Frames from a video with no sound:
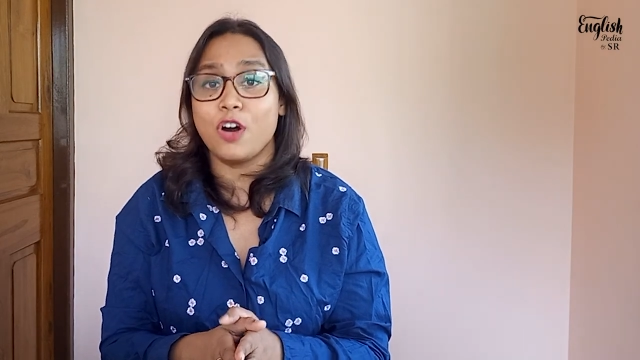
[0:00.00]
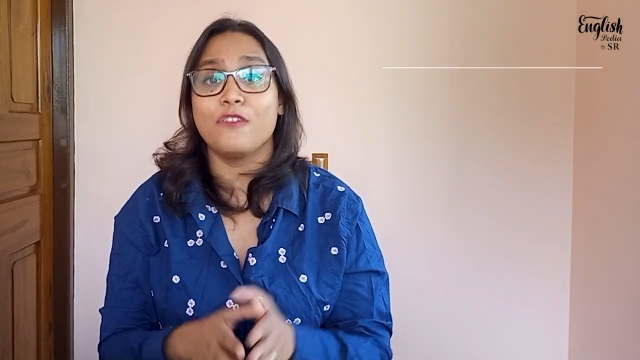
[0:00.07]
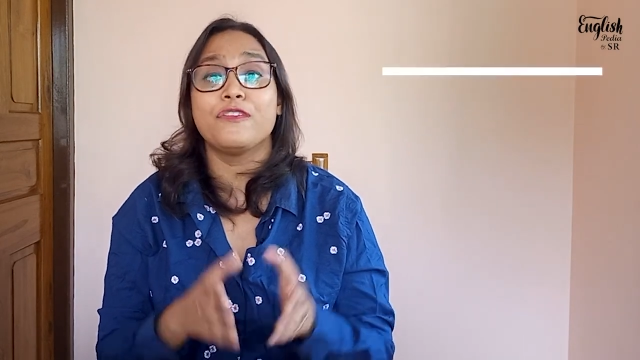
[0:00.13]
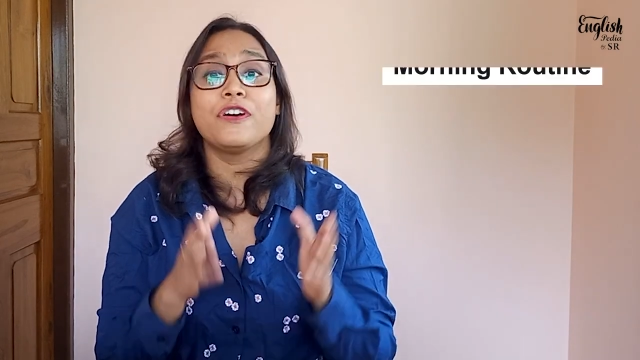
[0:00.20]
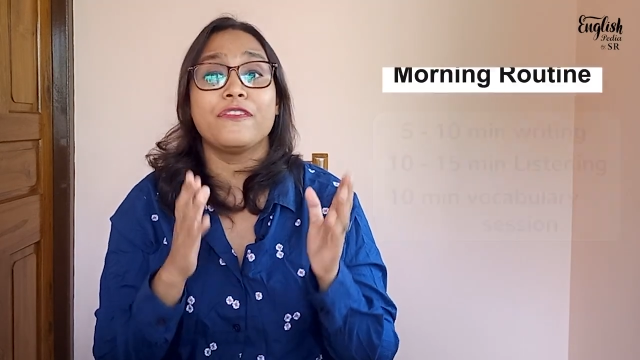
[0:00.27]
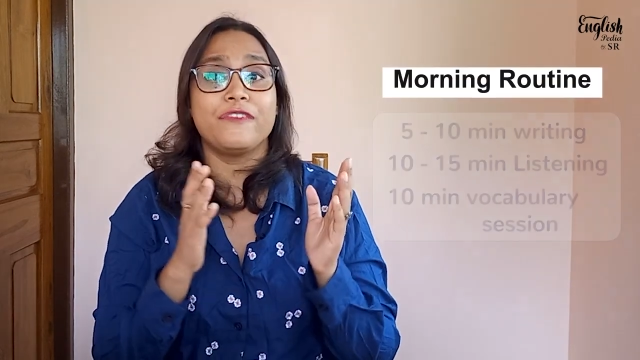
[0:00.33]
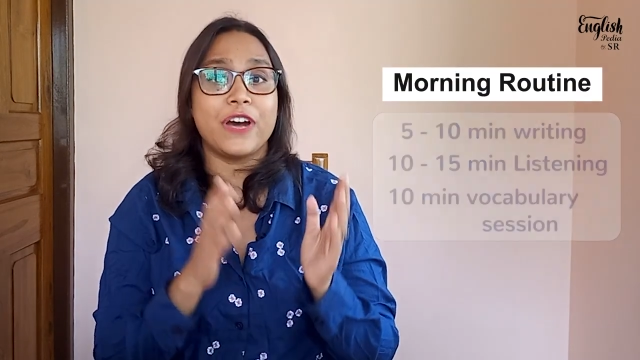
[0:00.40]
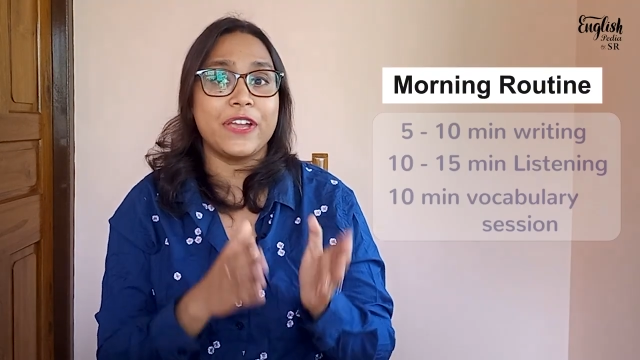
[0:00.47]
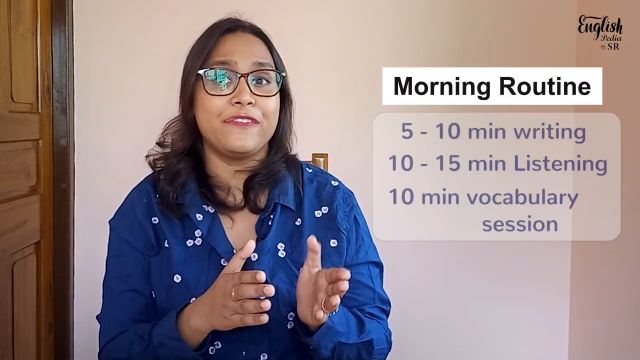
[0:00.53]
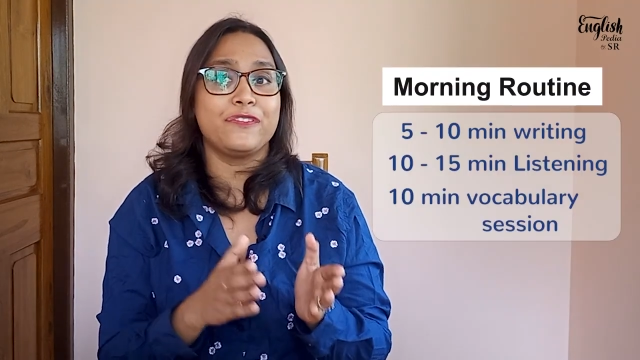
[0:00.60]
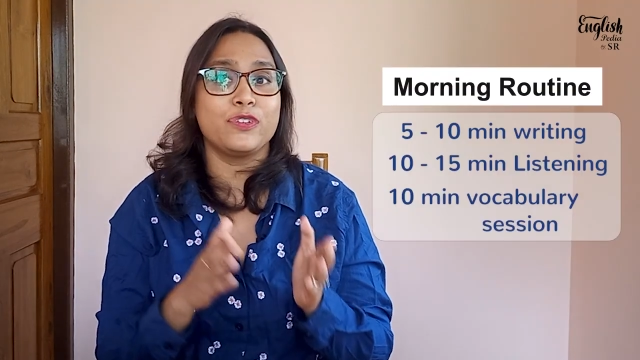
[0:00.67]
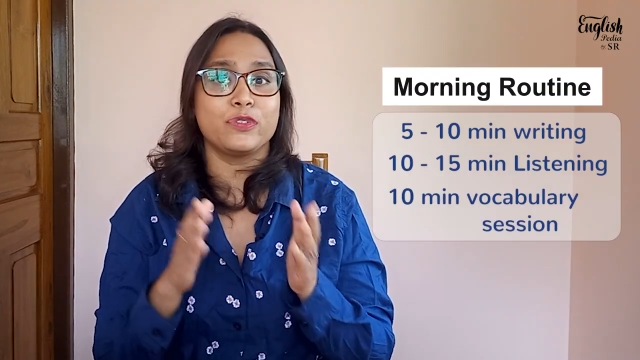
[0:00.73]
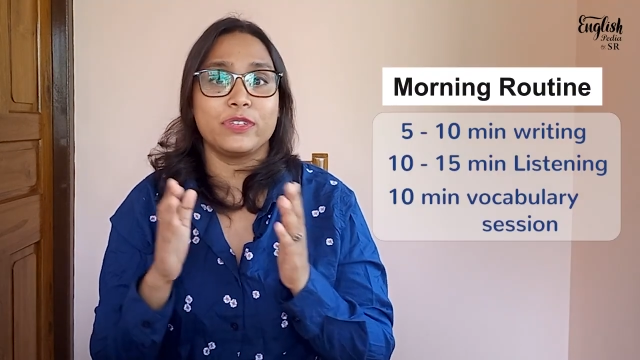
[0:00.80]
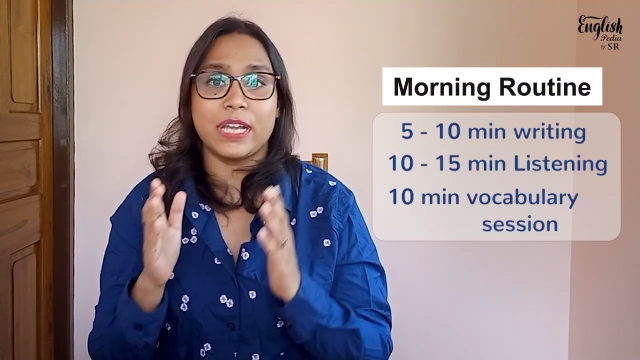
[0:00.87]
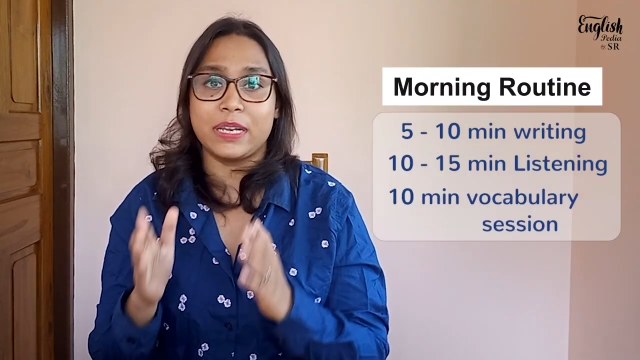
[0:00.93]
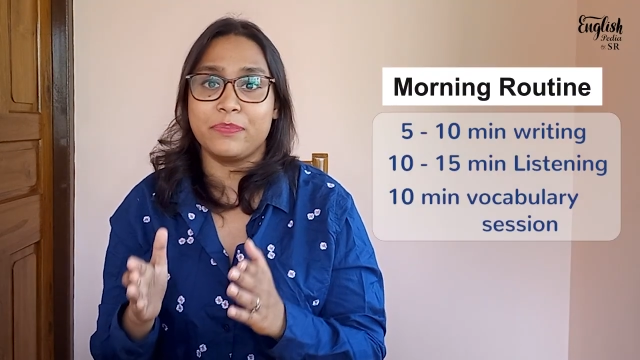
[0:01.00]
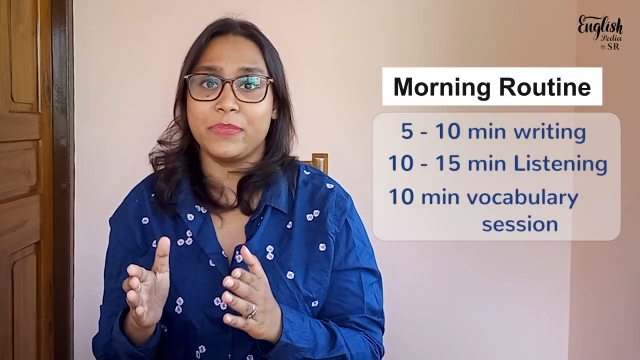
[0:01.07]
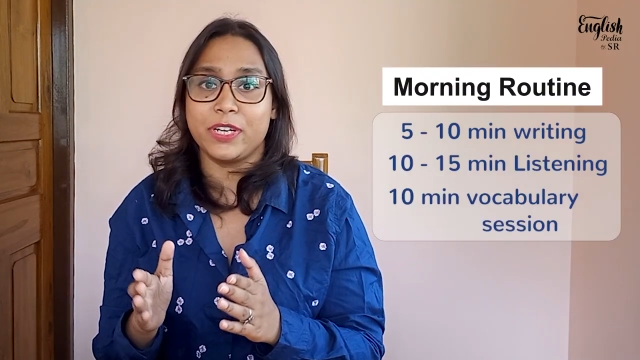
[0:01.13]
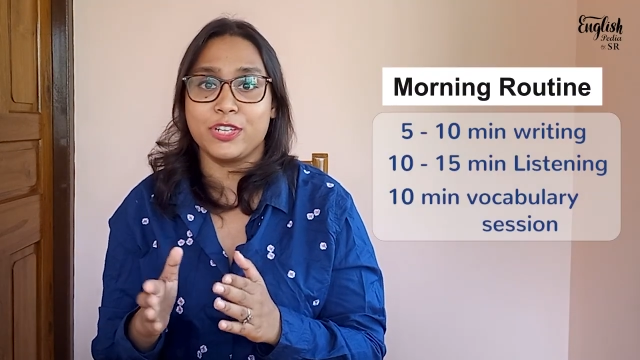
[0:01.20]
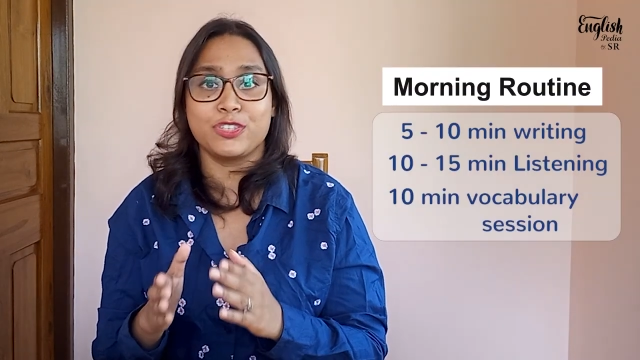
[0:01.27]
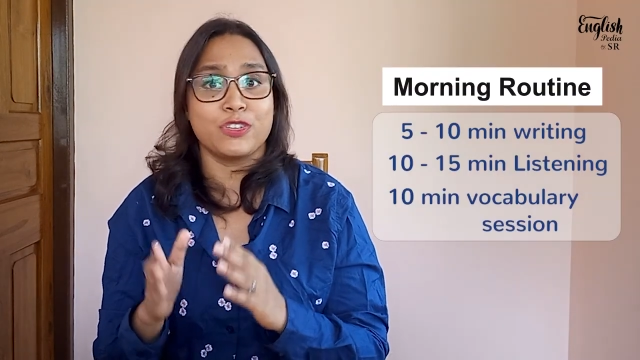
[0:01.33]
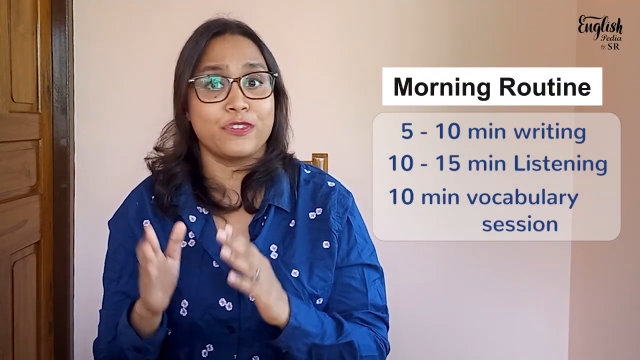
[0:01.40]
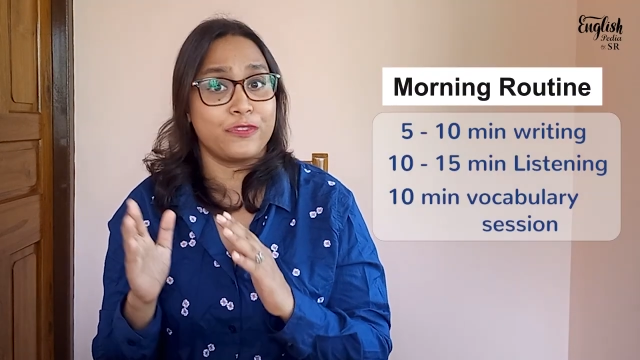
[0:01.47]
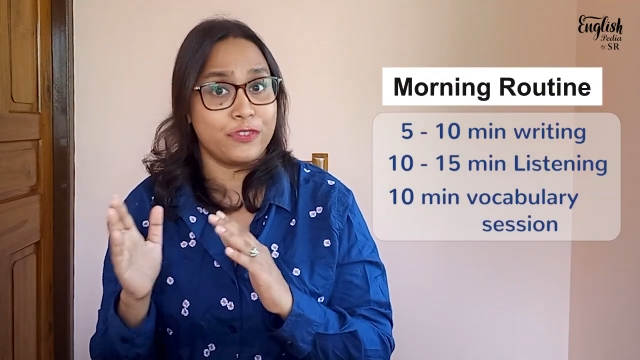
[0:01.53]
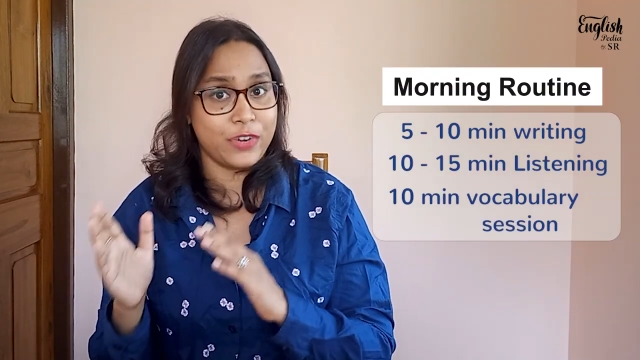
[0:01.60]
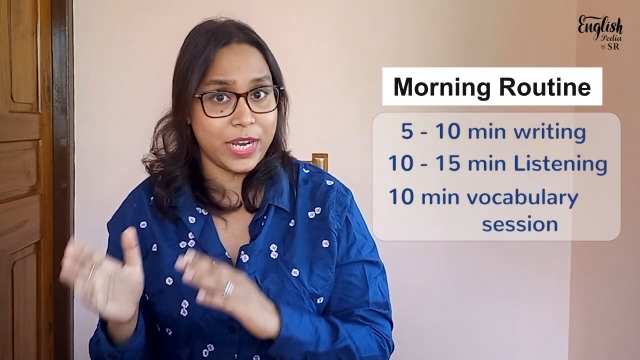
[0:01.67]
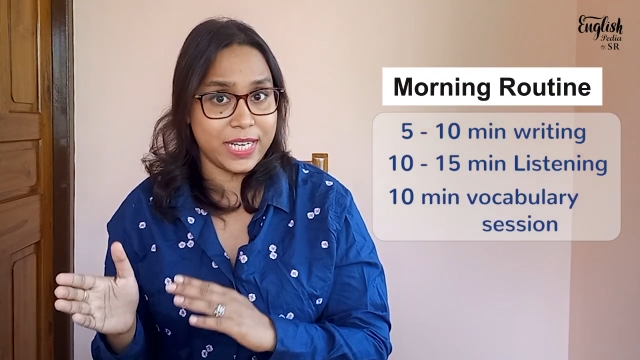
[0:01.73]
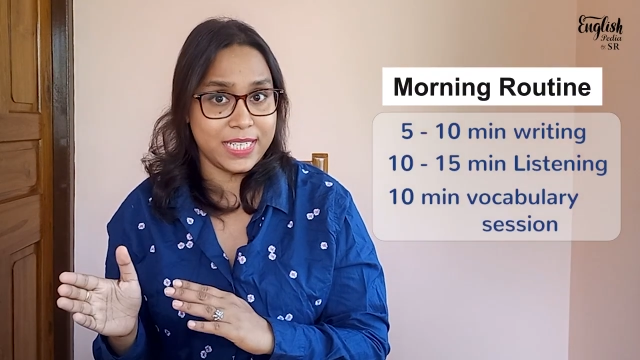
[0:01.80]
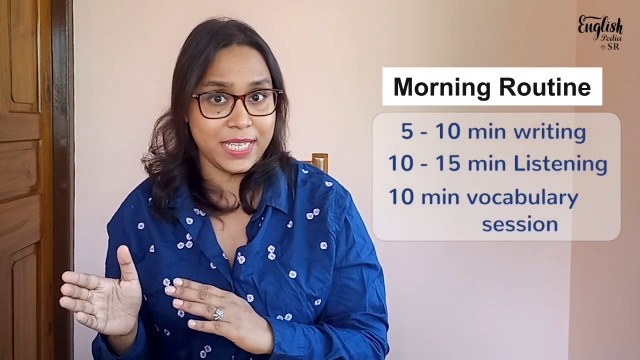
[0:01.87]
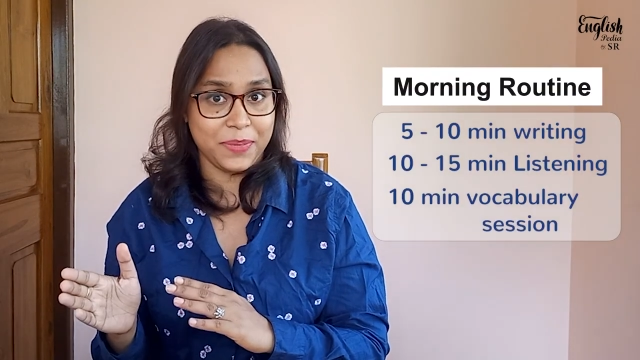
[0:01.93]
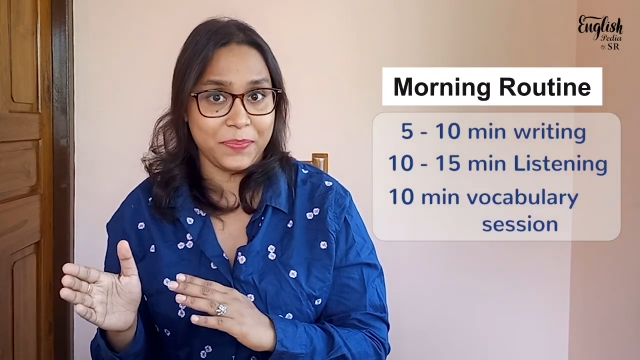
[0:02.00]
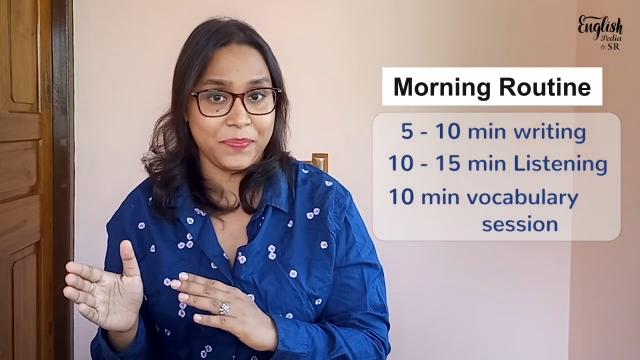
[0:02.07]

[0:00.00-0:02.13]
of 5 to 10 minutes of writing,